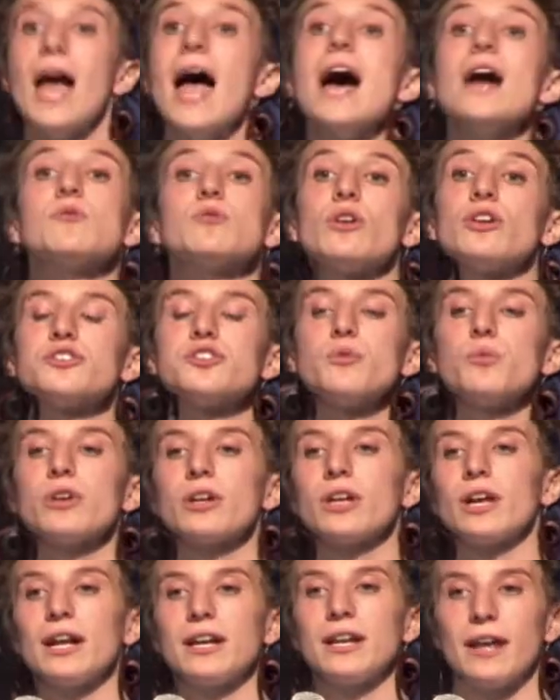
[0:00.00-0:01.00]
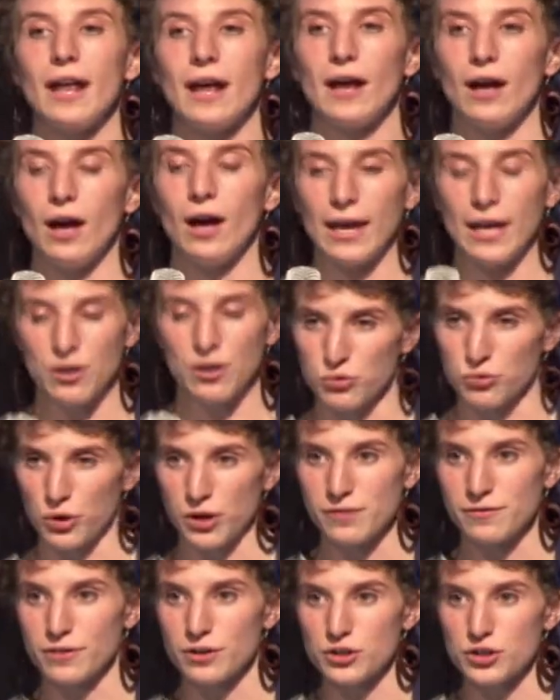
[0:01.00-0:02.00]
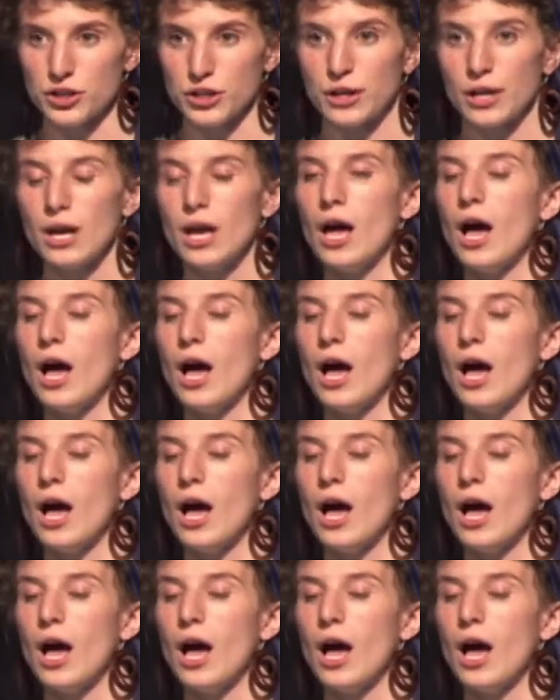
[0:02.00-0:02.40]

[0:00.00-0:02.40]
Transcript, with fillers: And we're also working on an Android version.